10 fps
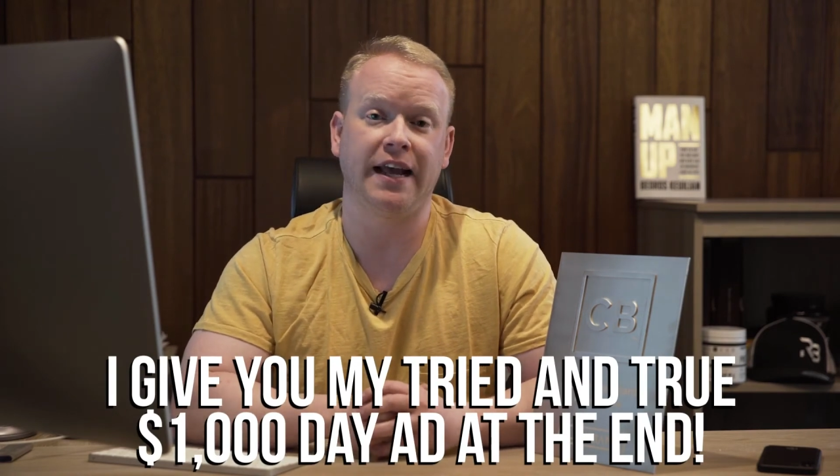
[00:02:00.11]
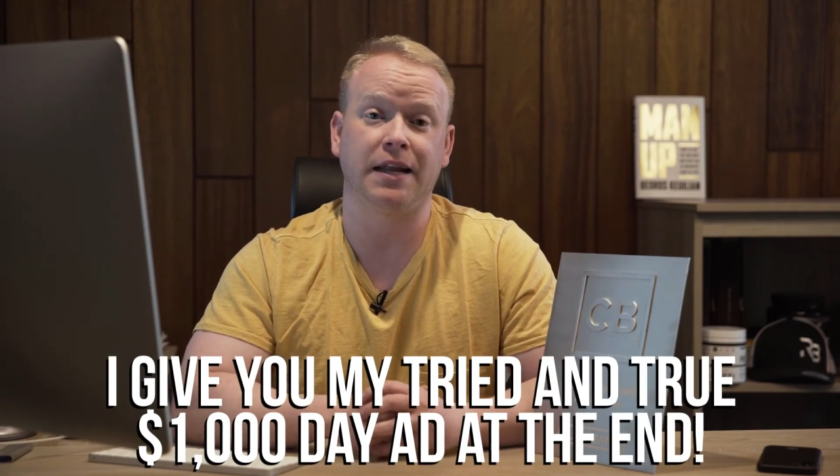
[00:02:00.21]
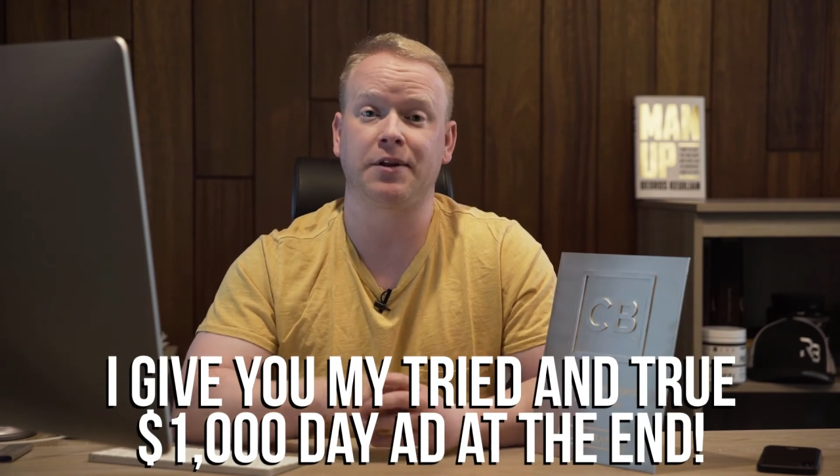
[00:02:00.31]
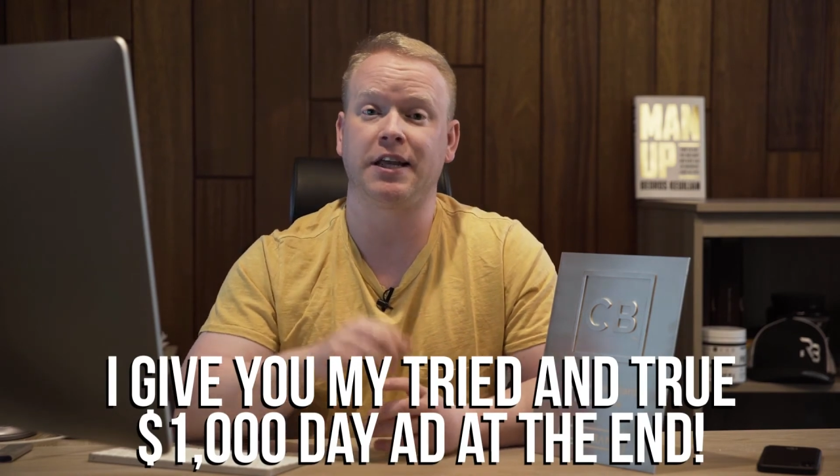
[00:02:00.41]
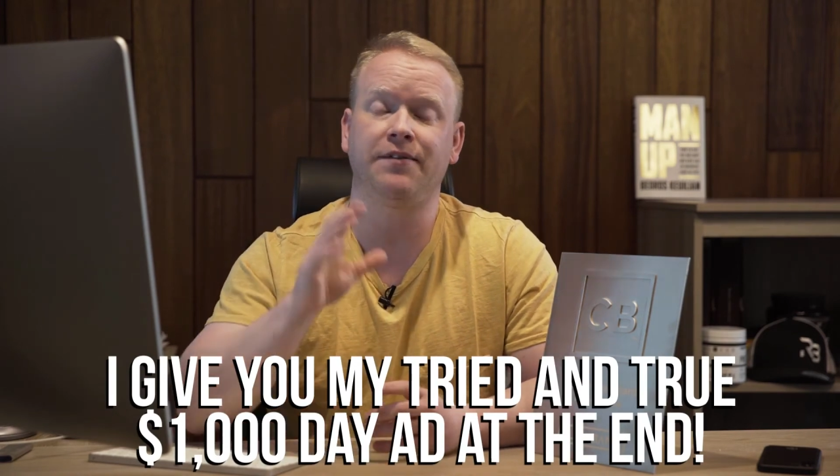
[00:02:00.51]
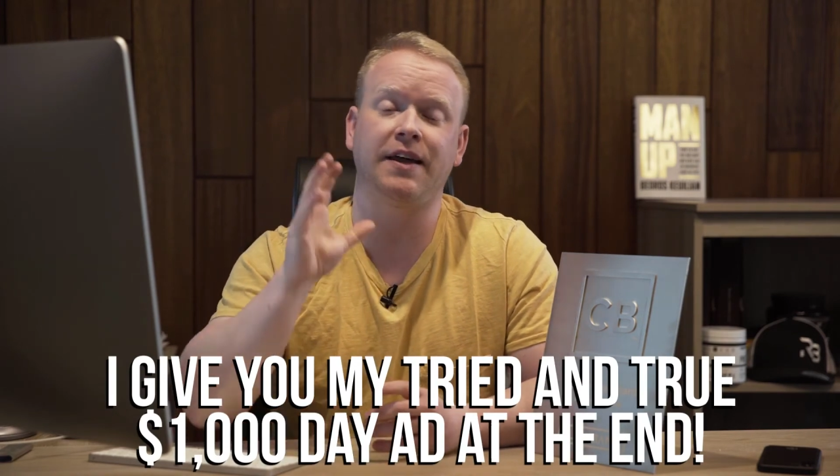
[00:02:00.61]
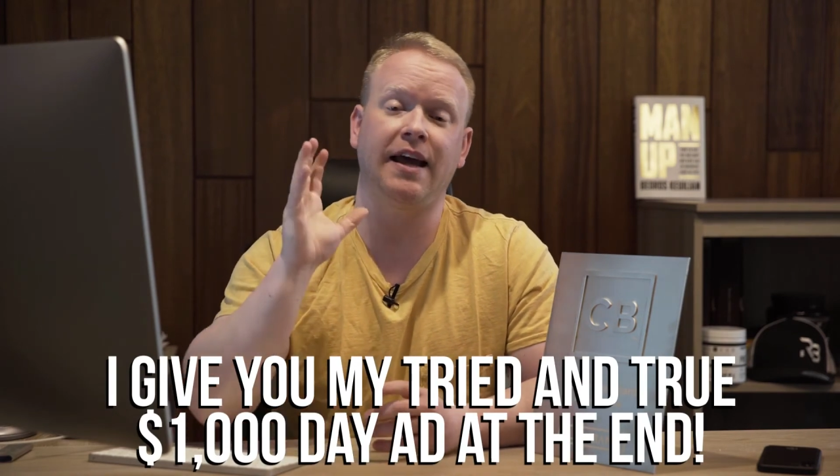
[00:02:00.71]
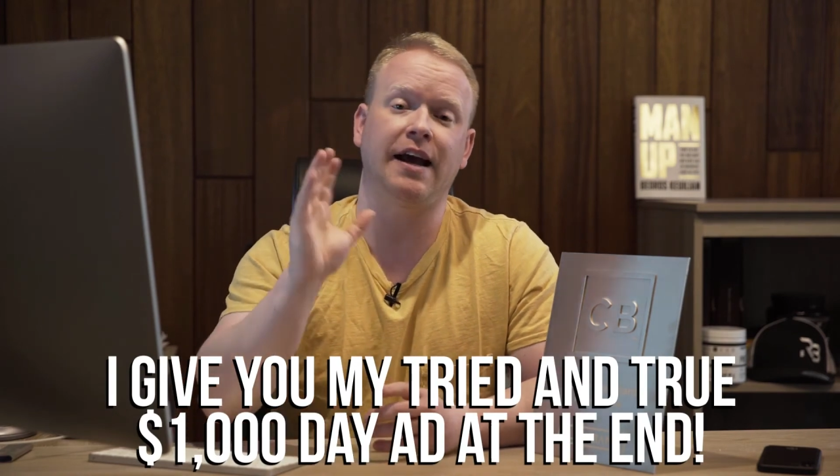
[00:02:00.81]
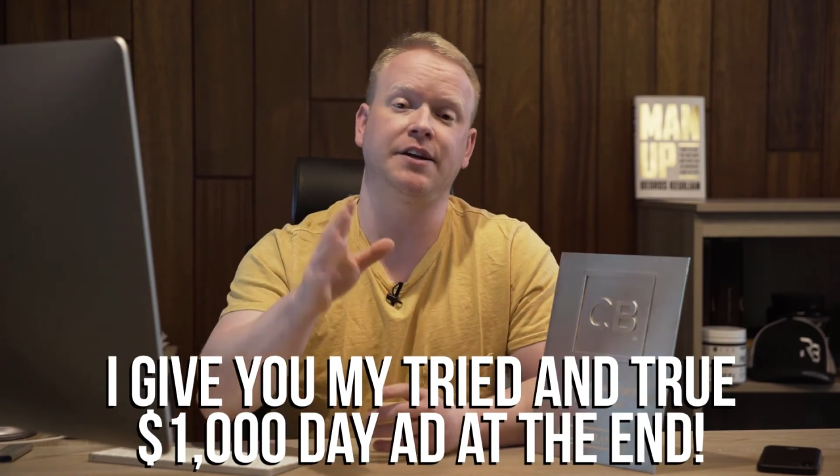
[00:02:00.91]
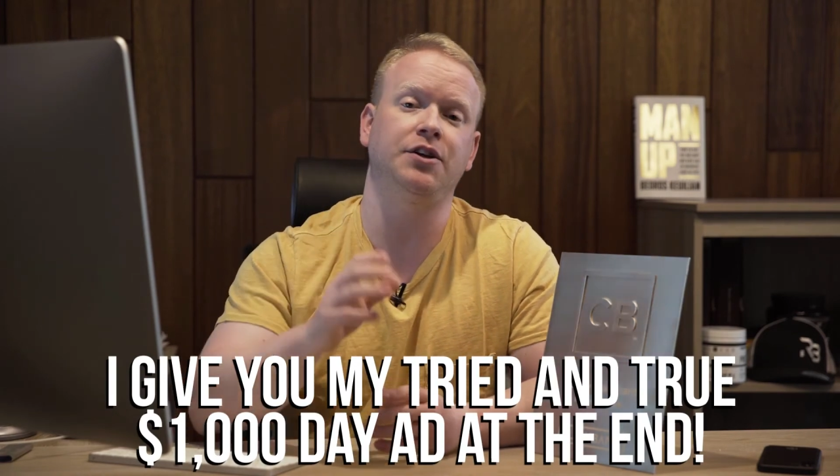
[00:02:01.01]
and I'm going to give
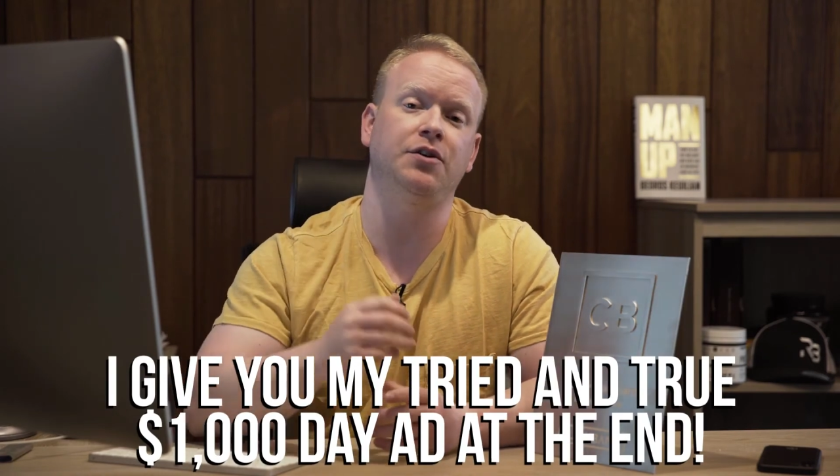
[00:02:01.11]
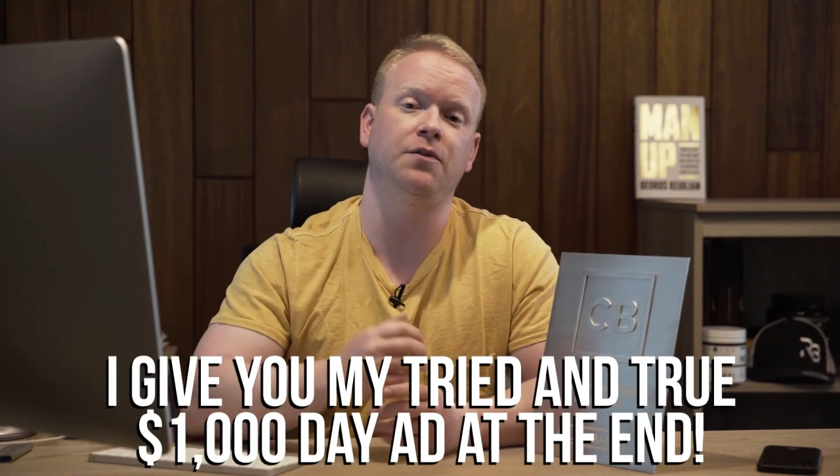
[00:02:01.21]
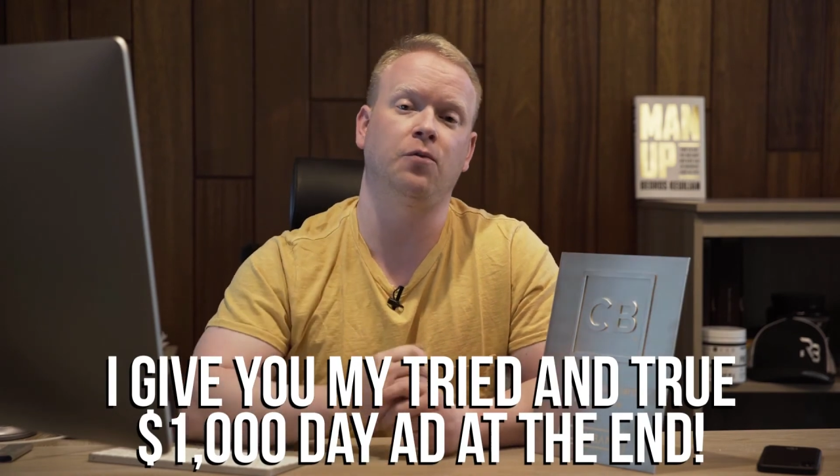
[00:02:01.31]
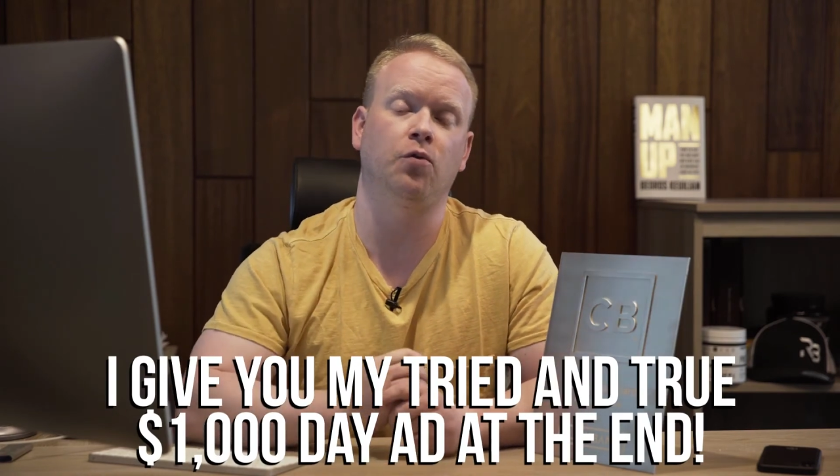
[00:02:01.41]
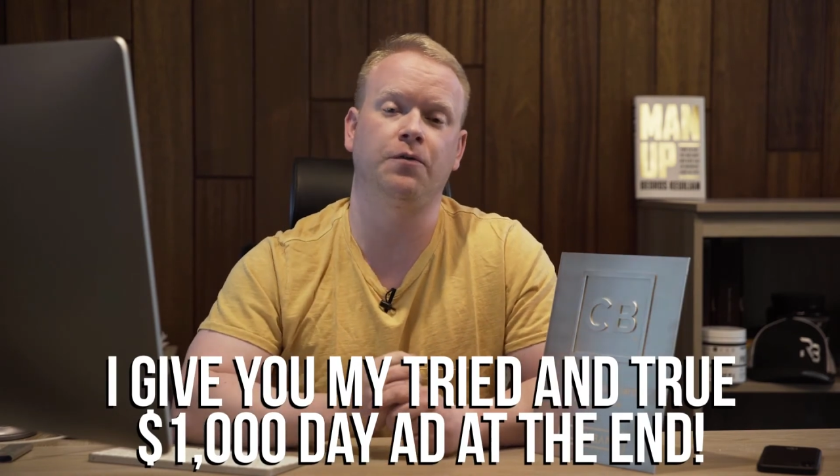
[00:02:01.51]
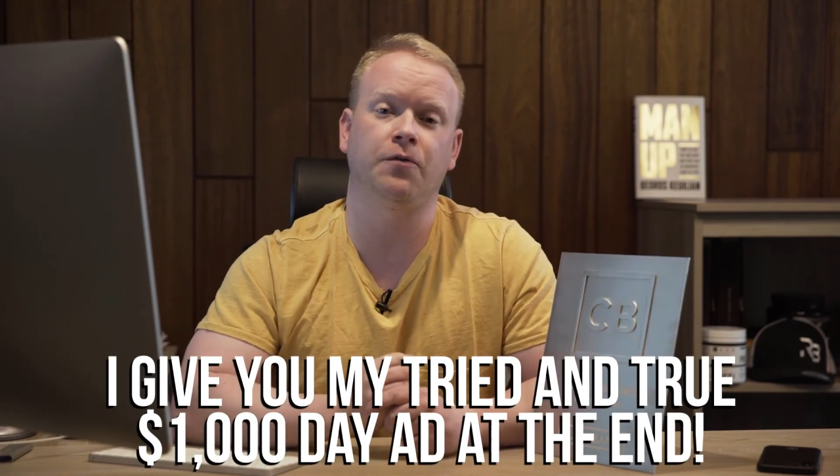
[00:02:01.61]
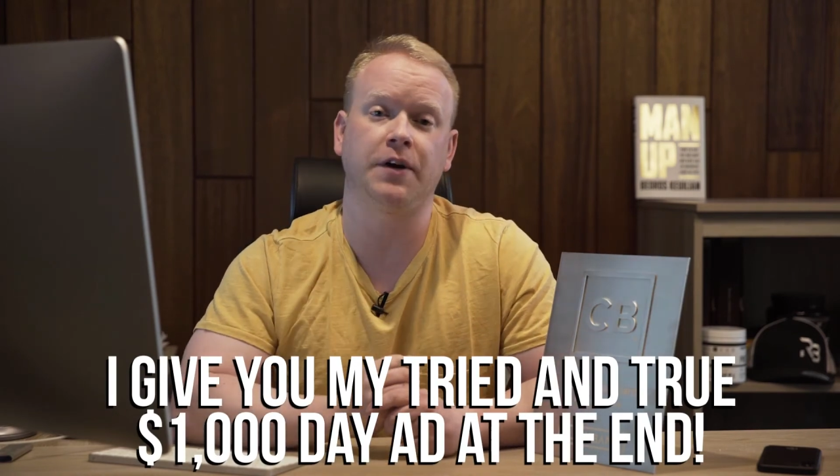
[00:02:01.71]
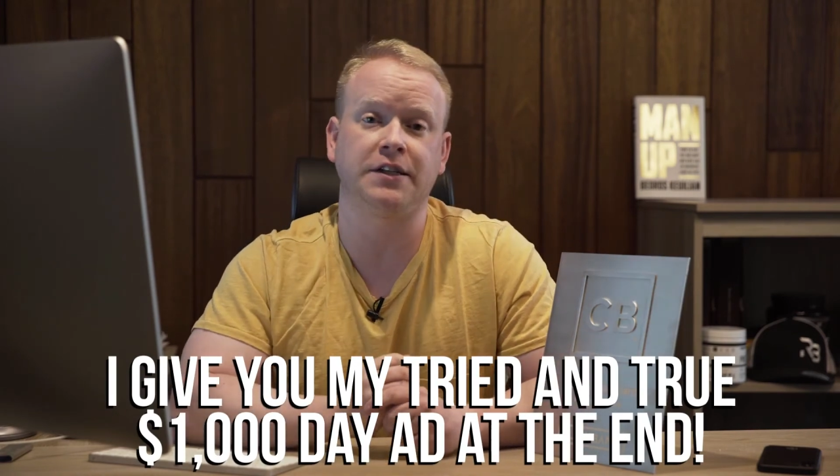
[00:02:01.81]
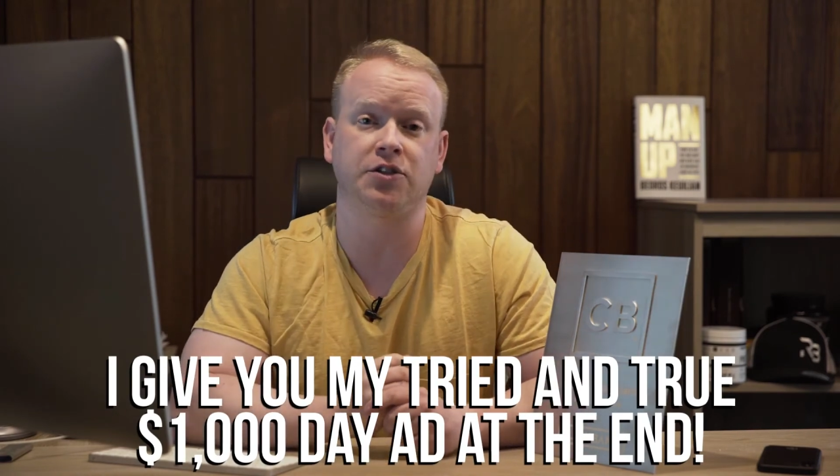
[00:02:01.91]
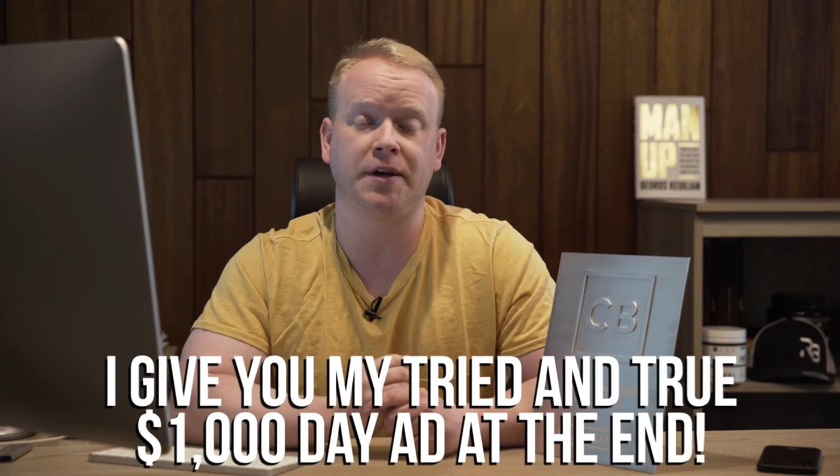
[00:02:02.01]
that ad to you for
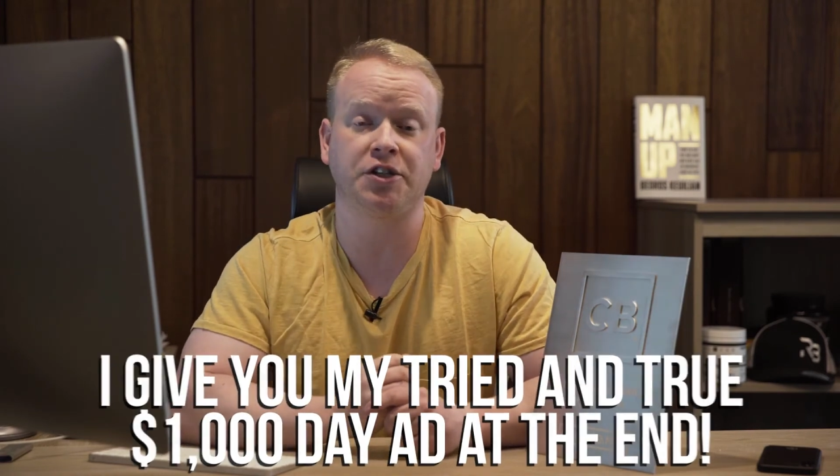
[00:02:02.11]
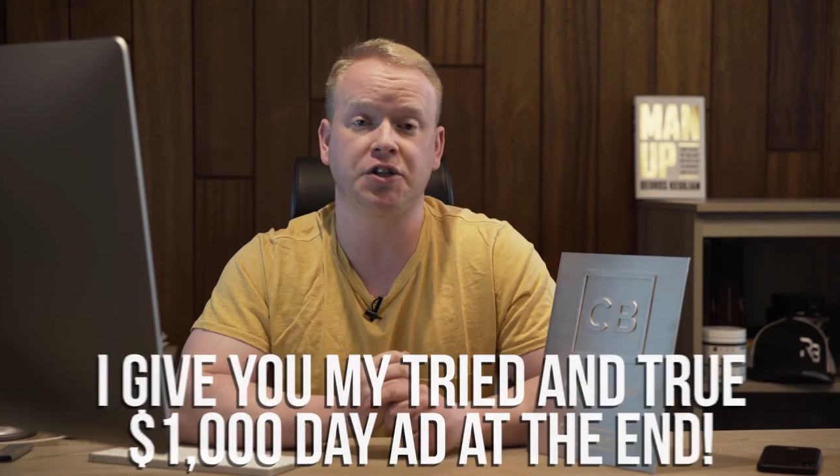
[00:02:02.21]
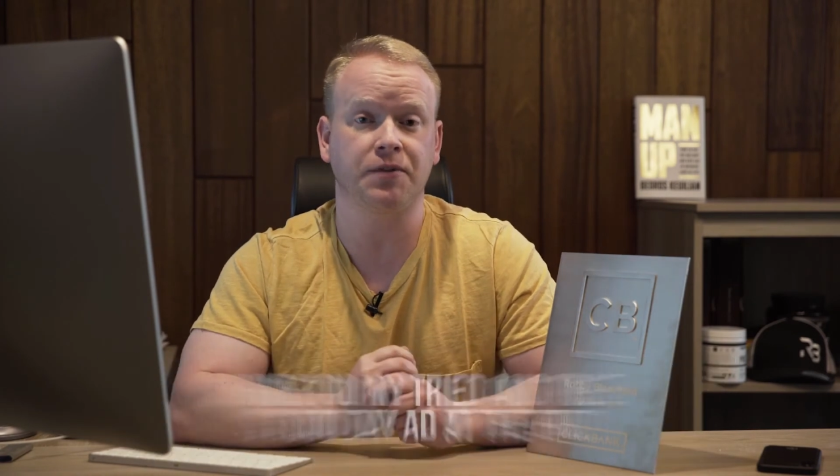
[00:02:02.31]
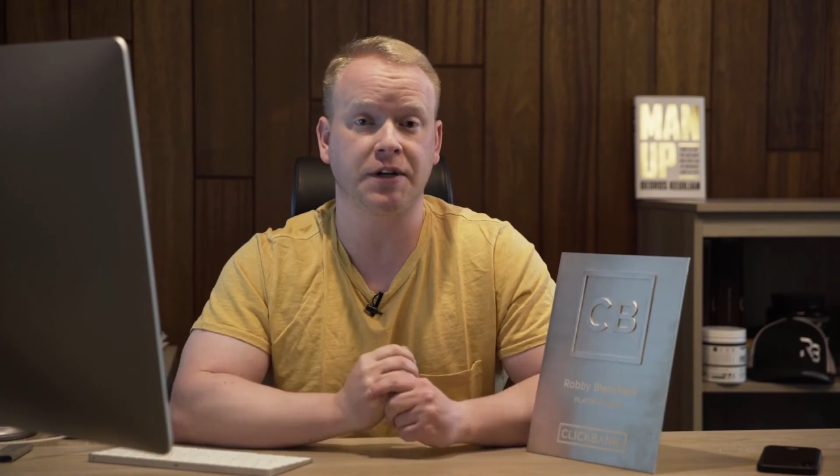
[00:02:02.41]
free. So make sure you